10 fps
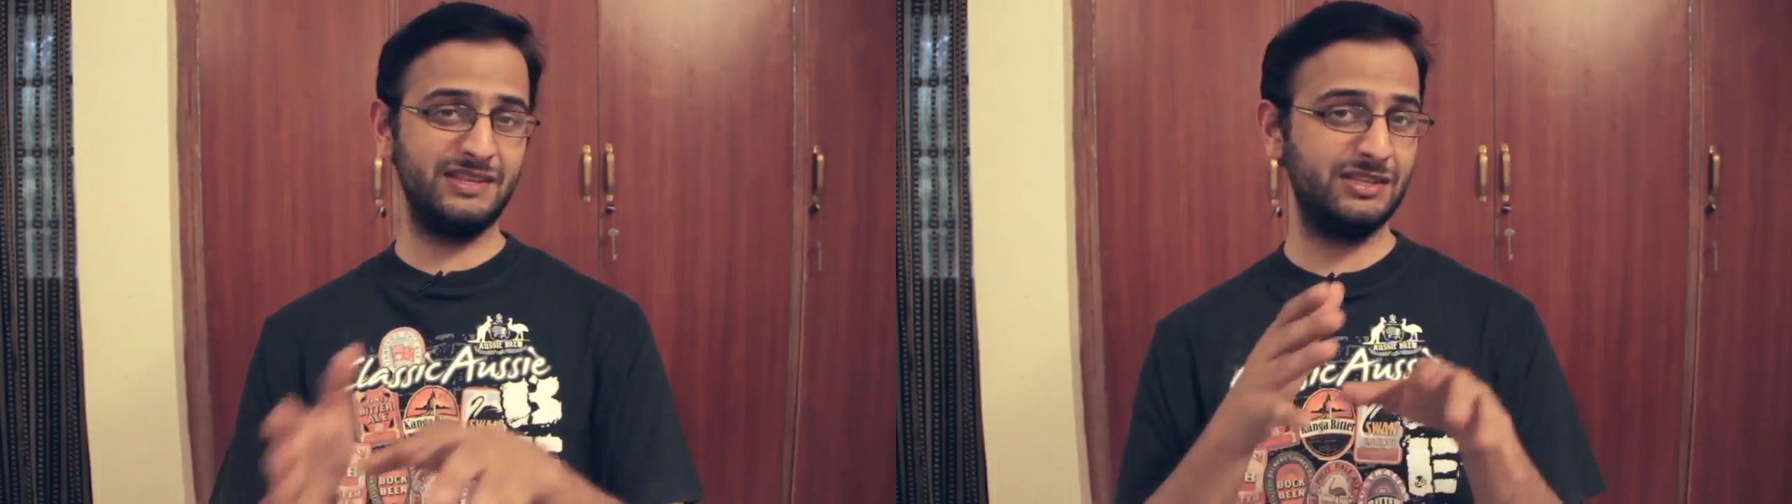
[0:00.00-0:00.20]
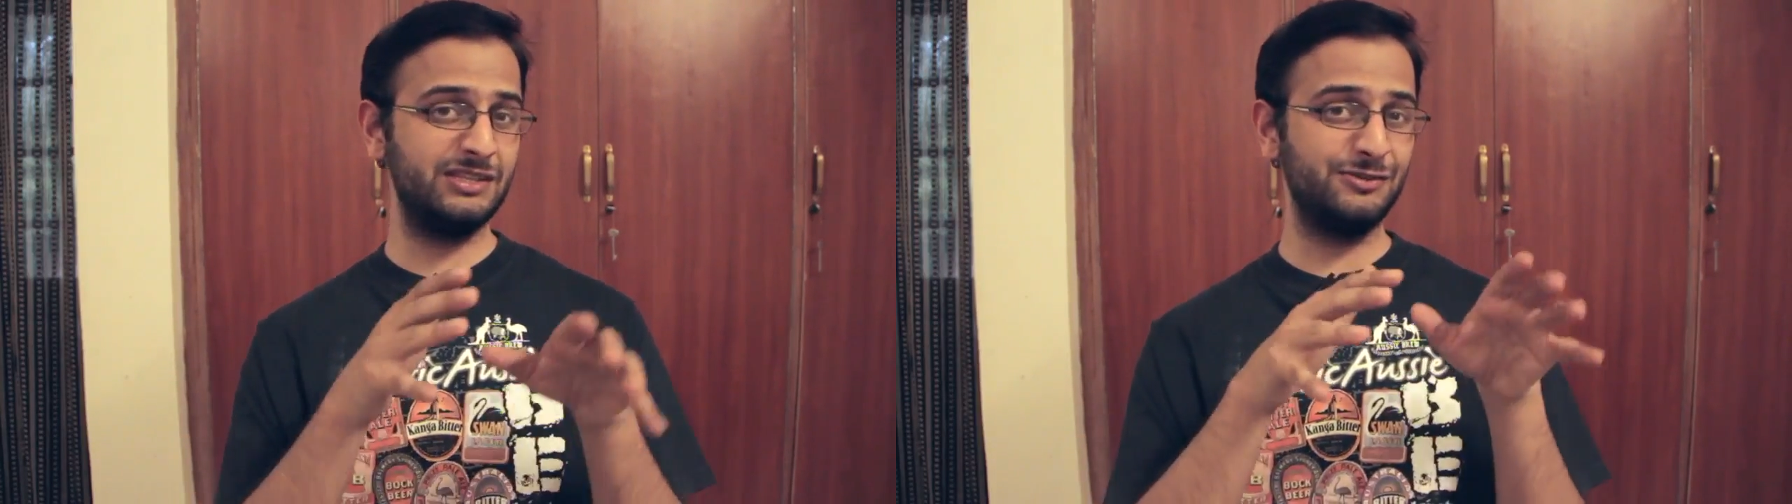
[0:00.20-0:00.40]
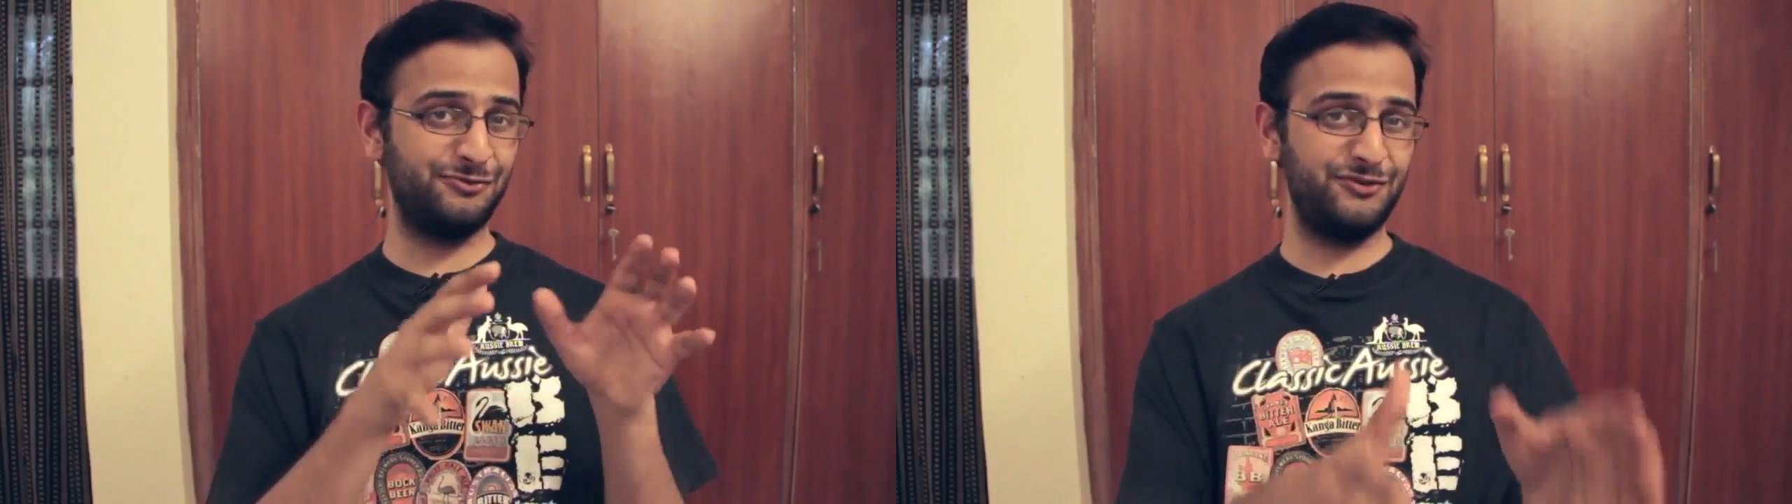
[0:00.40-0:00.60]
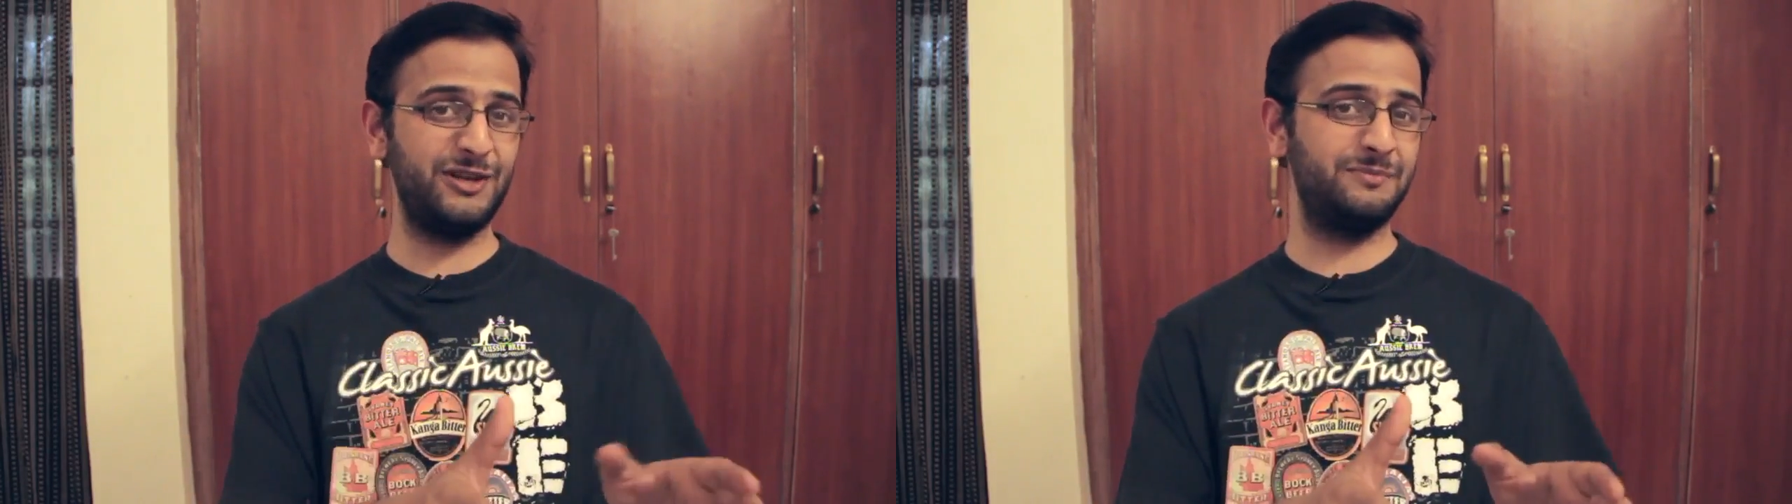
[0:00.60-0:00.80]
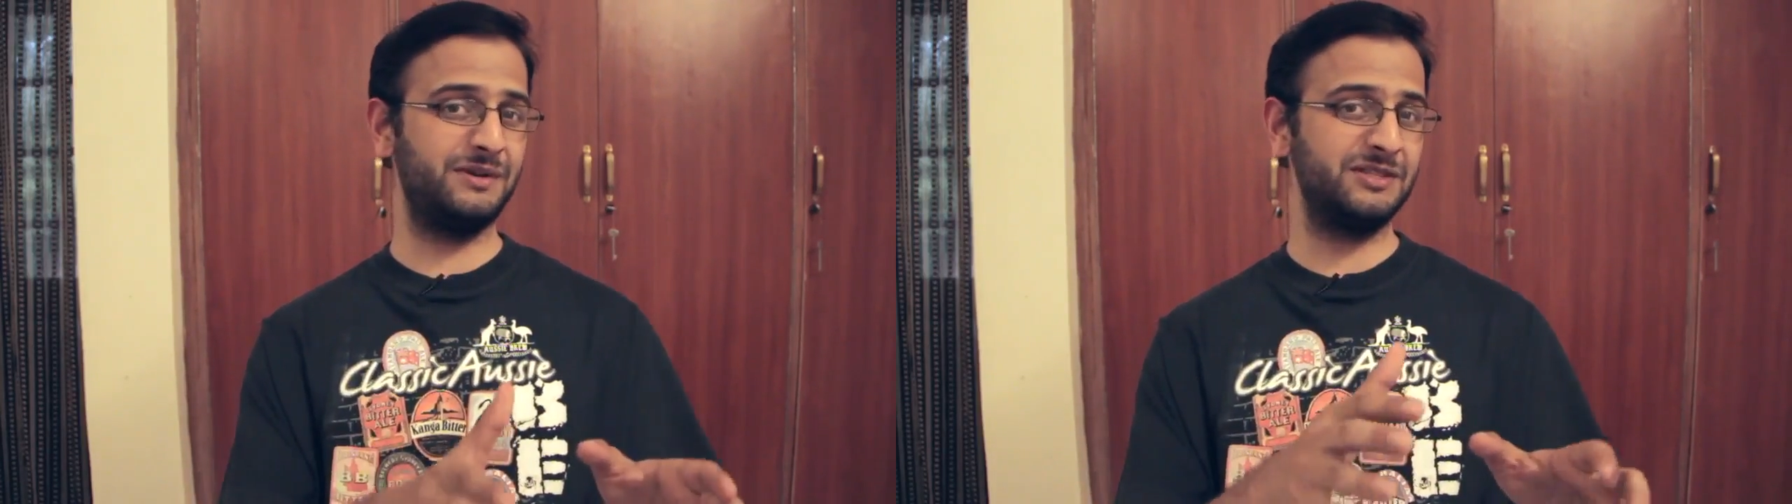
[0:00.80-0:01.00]
this is a
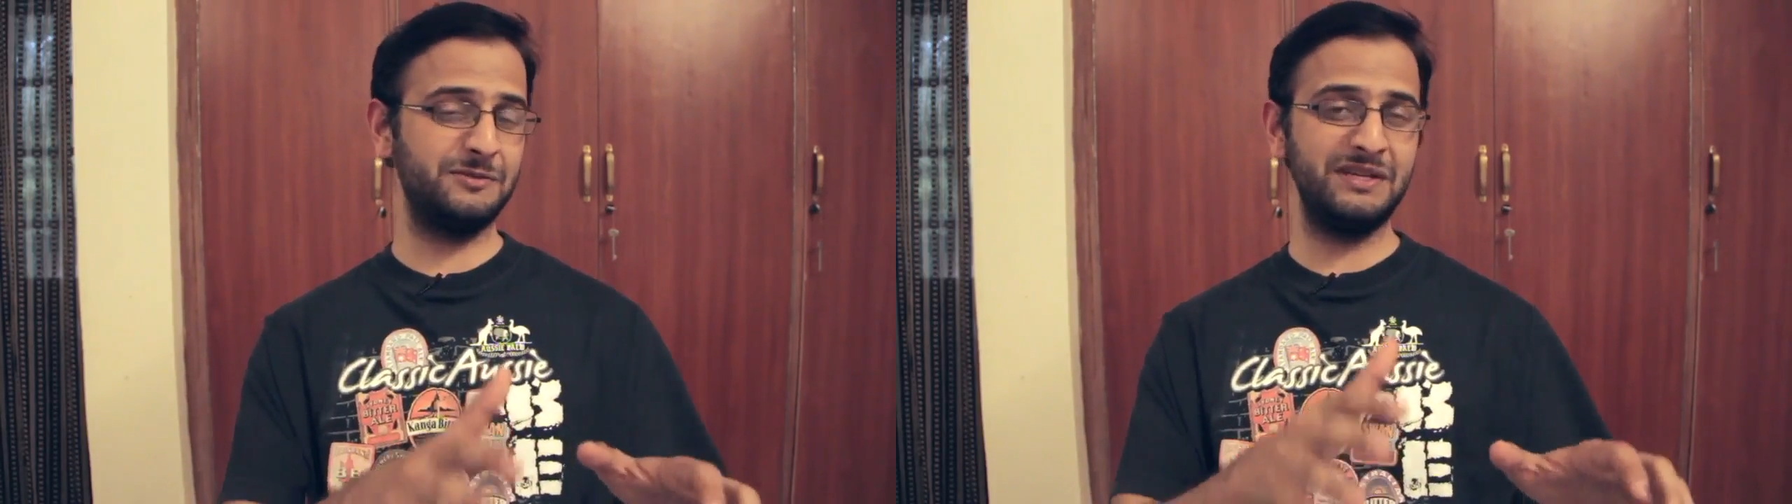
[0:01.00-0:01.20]
film doesn't